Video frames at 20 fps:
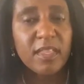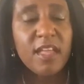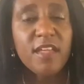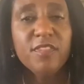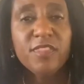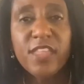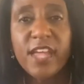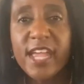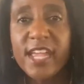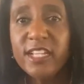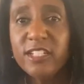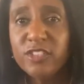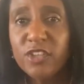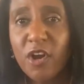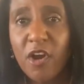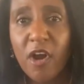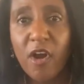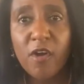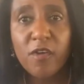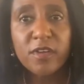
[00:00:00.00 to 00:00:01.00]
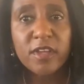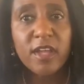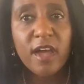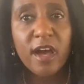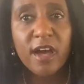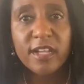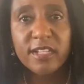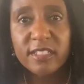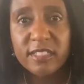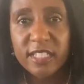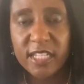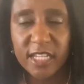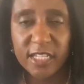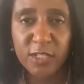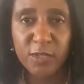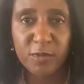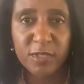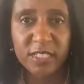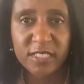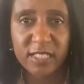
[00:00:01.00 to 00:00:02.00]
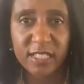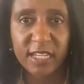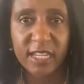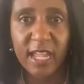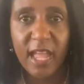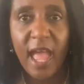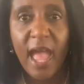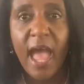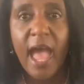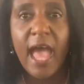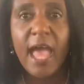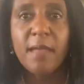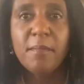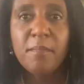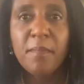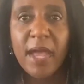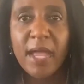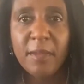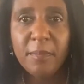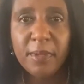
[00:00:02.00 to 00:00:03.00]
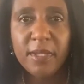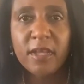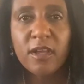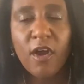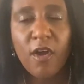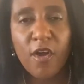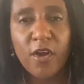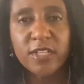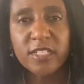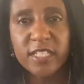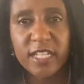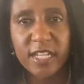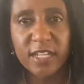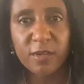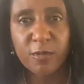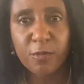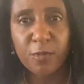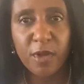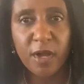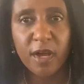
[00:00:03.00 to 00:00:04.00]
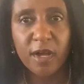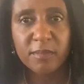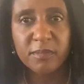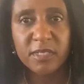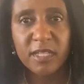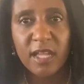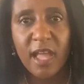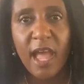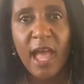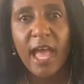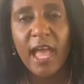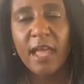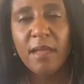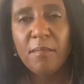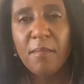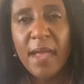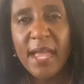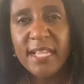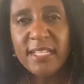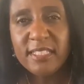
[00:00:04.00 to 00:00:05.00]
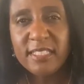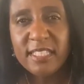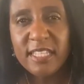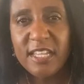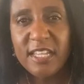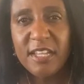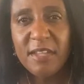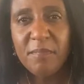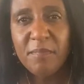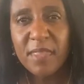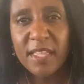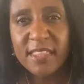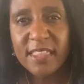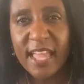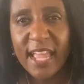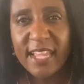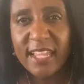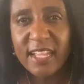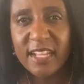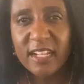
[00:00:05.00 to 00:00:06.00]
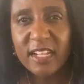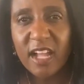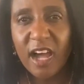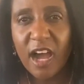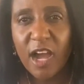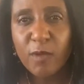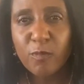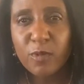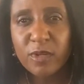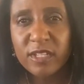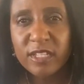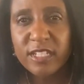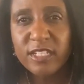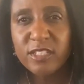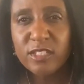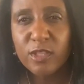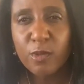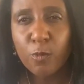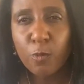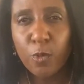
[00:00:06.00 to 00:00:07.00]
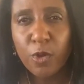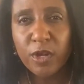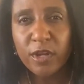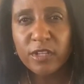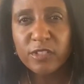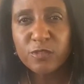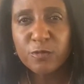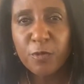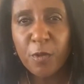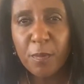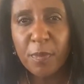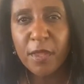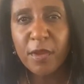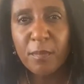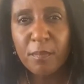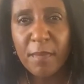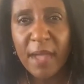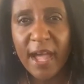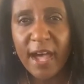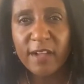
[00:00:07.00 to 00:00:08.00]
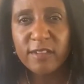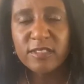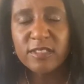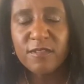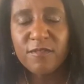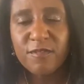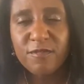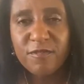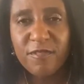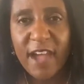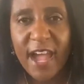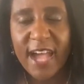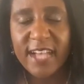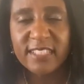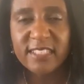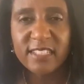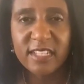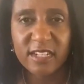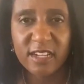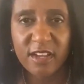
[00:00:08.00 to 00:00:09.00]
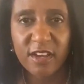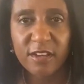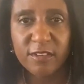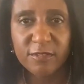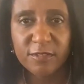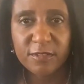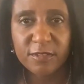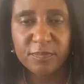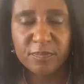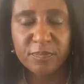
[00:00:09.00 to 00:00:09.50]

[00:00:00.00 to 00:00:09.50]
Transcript: They talk continuously and may be hard to interrupt. It may seem that they cannot release the words from their mouth fast enough.